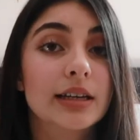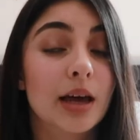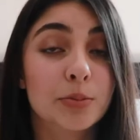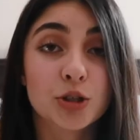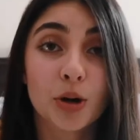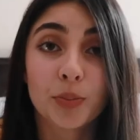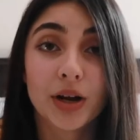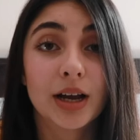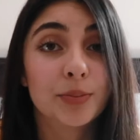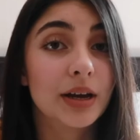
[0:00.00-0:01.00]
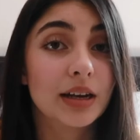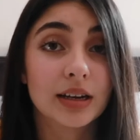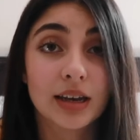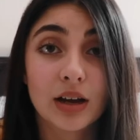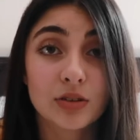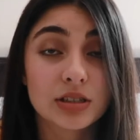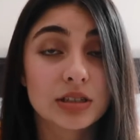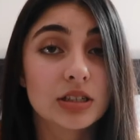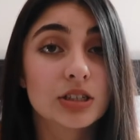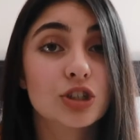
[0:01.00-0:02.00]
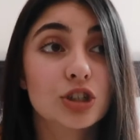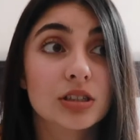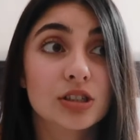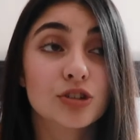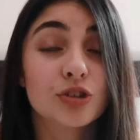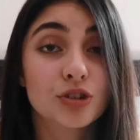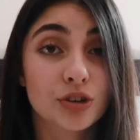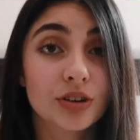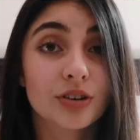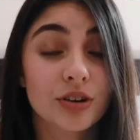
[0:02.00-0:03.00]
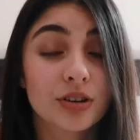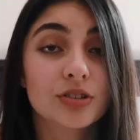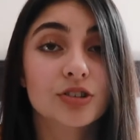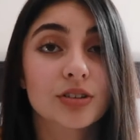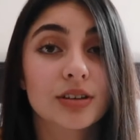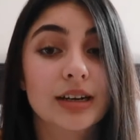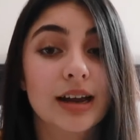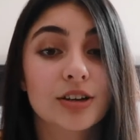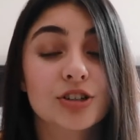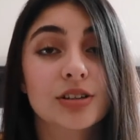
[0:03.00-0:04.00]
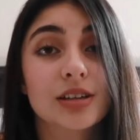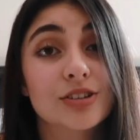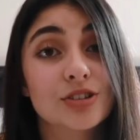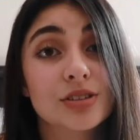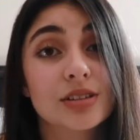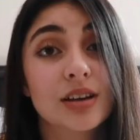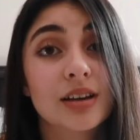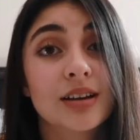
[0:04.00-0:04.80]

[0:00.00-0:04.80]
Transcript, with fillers: laptop iPad allows it just turn it on so that it actually just